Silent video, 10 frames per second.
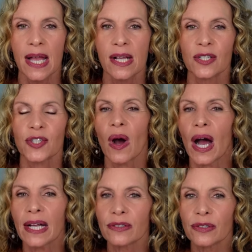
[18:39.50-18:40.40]
So
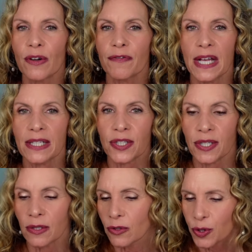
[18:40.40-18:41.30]
I don't know if that's
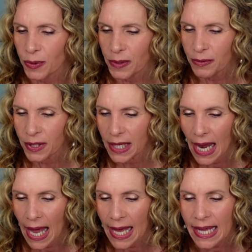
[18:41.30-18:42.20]
still true
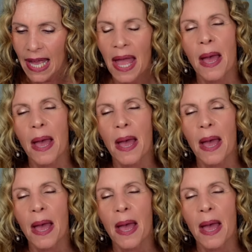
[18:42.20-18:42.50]
today,